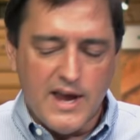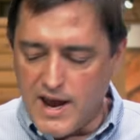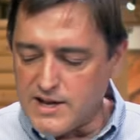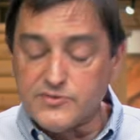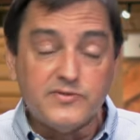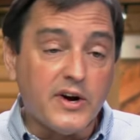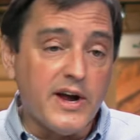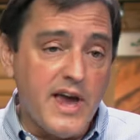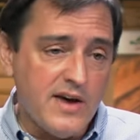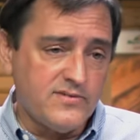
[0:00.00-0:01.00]
And it's
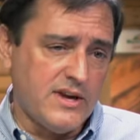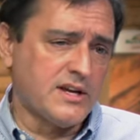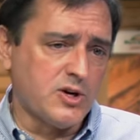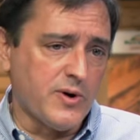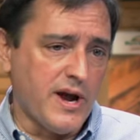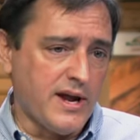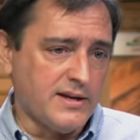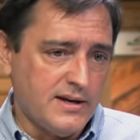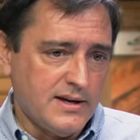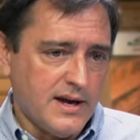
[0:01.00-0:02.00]
very heavy and
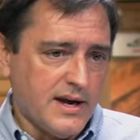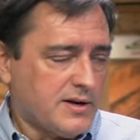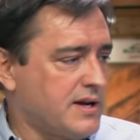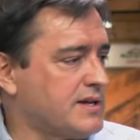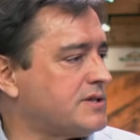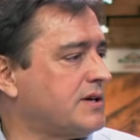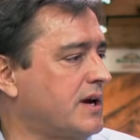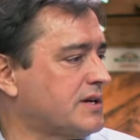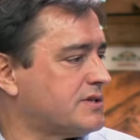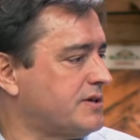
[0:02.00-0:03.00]
green. It, it's,
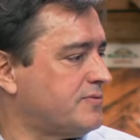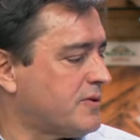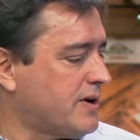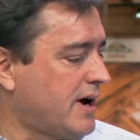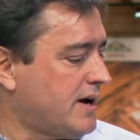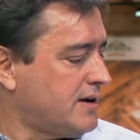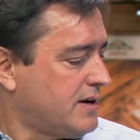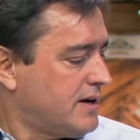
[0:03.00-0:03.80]
it's good for, uh,